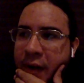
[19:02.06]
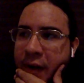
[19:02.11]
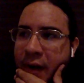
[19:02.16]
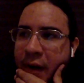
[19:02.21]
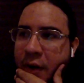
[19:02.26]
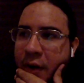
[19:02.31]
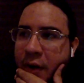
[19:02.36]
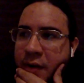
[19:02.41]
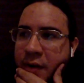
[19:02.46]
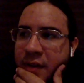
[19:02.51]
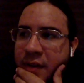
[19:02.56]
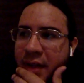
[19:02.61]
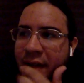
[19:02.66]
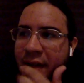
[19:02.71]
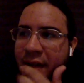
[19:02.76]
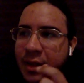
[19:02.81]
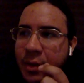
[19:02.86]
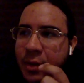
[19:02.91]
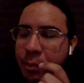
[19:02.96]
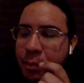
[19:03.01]
and
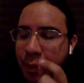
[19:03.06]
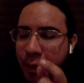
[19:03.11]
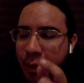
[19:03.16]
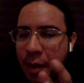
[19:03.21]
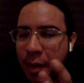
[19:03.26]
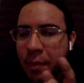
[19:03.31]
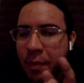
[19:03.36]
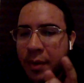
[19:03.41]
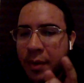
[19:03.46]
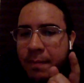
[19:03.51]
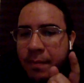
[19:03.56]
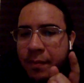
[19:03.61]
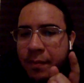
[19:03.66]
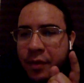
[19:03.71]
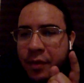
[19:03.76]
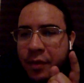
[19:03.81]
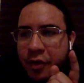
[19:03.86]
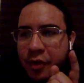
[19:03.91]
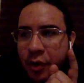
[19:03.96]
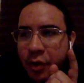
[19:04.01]
understand the problem
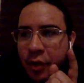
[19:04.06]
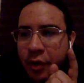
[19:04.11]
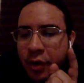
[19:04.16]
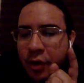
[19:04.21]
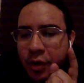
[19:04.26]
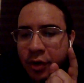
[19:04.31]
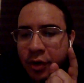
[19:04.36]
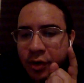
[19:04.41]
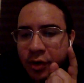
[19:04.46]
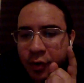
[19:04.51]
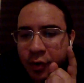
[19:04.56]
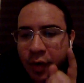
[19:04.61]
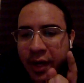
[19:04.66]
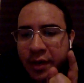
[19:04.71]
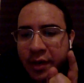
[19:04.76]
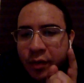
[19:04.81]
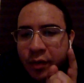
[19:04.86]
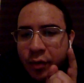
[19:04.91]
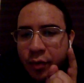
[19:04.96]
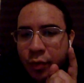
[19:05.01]
you're
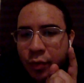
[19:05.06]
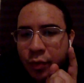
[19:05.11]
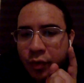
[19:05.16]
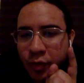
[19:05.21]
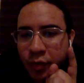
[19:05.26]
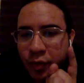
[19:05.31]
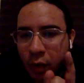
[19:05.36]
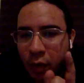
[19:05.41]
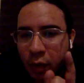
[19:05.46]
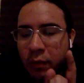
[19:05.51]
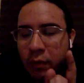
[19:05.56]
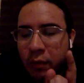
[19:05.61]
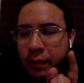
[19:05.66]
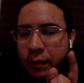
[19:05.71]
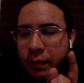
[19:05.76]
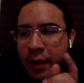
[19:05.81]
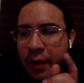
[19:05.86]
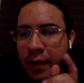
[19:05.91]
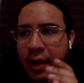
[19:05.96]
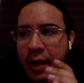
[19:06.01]
trying to solve.
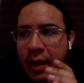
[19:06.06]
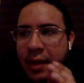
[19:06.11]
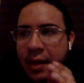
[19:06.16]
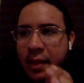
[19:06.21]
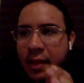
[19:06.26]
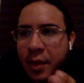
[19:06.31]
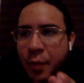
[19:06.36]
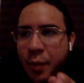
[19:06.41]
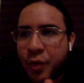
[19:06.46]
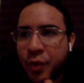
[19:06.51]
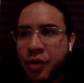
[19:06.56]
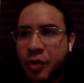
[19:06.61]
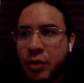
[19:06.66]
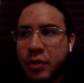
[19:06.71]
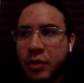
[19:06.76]
And I think we should